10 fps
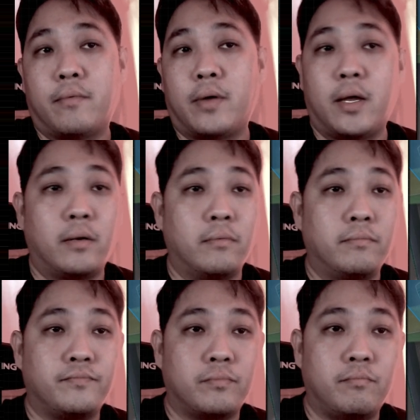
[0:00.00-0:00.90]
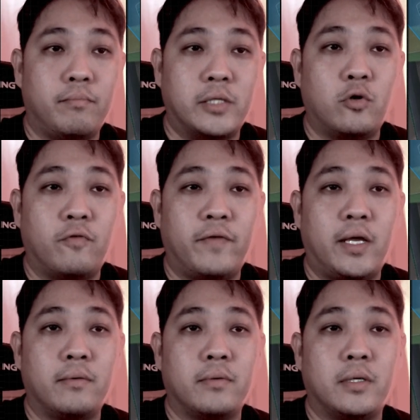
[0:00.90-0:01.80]
And
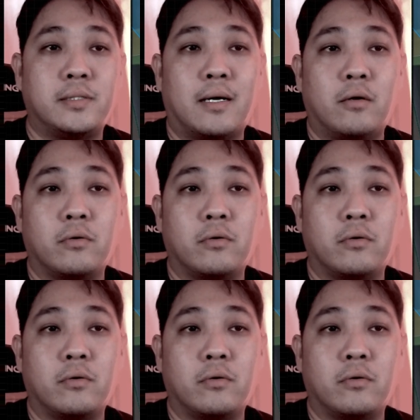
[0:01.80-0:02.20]
Mezove is now